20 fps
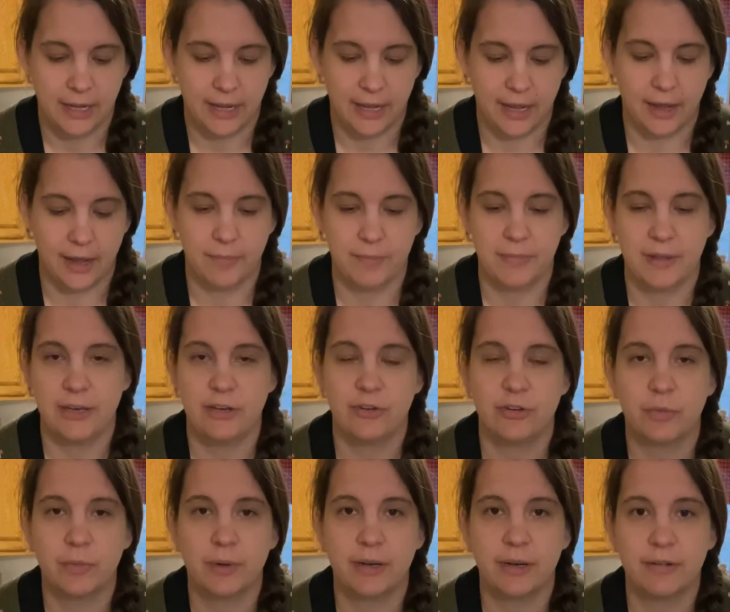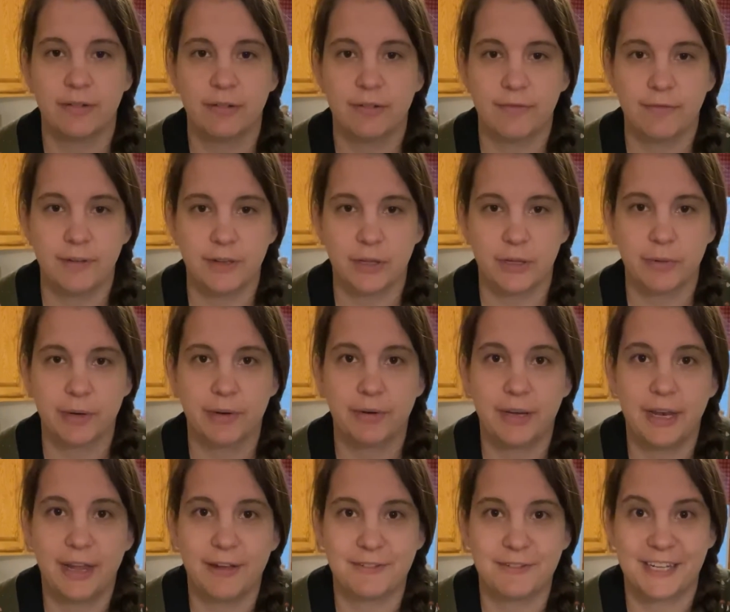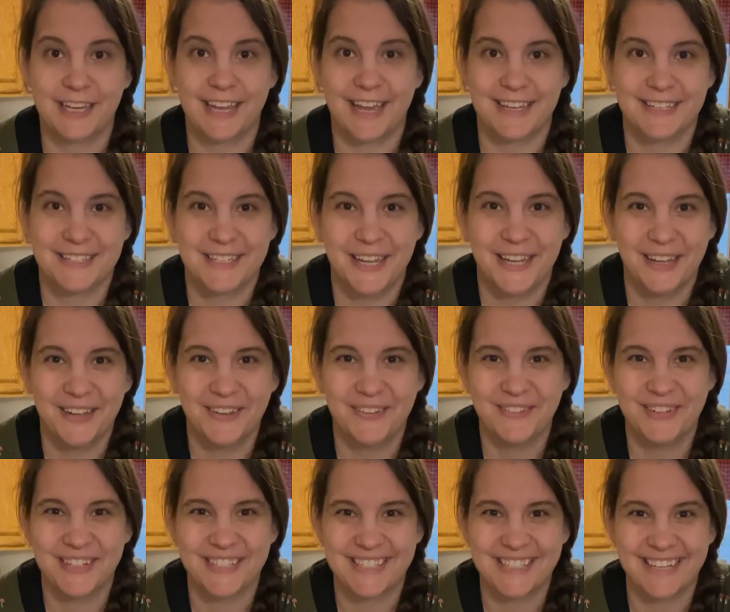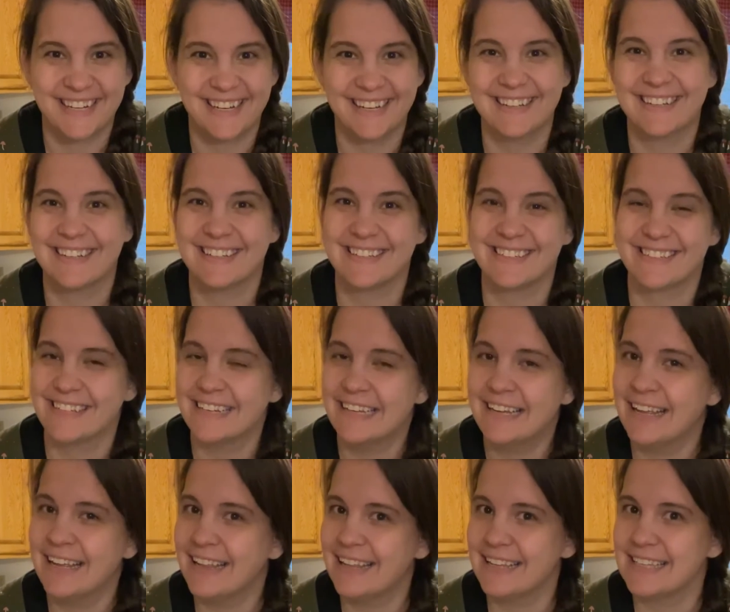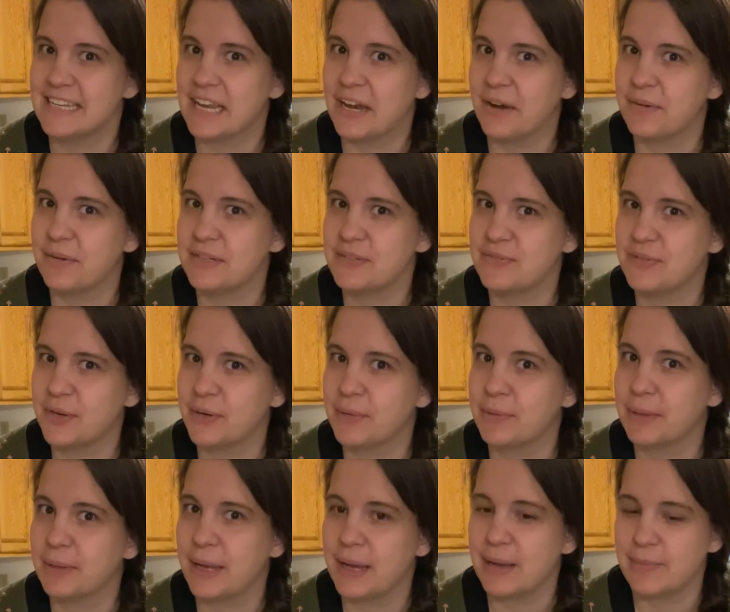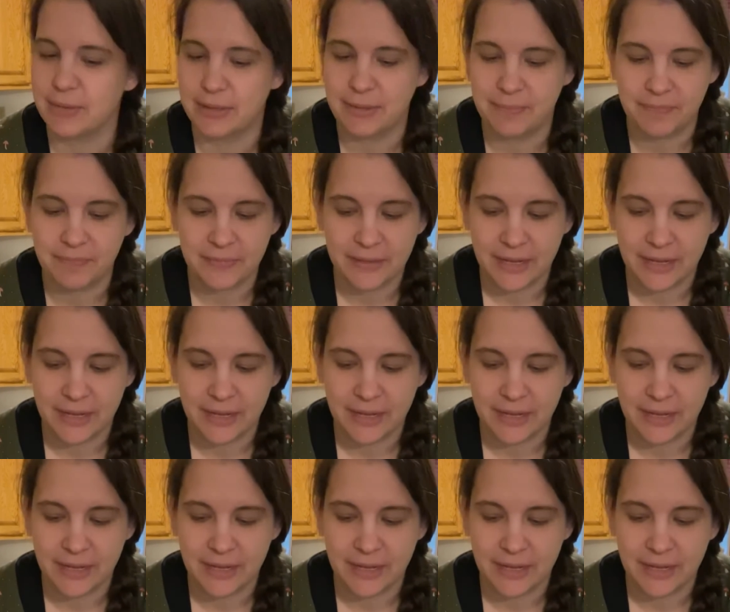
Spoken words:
And you don't want to feel around and have to guess what's in it, because it's not always very reliable.